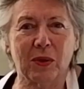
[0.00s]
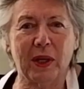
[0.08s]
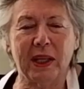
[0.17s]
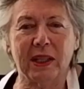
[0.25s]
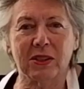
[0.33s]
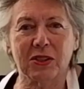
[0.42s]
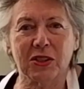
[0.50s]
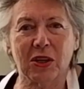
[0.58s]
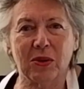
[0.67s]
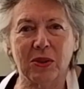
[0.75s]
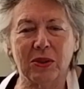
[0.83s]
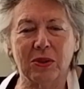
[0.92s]
so he can
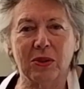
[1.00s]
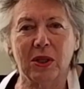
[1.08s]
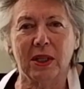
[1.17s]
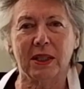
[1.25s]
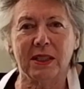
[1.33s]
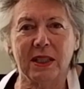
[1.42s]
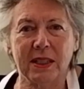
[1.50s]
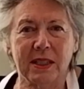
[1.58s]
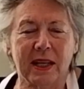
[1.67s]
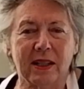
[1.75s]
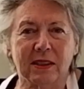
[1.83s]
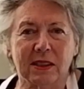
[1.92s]
show you
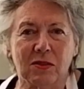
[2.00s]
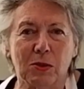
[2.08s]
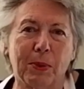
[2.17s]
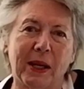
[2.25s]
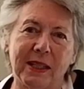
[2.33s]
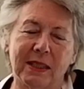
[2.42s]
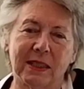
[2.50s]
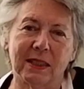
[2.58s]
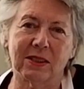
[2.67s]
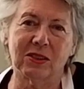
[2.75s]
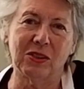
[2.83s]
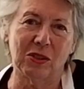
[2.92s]
details of the
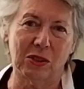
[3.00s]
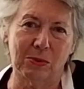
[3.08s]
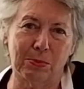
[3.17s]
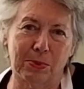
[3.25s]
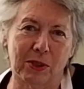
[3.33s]
painting so you can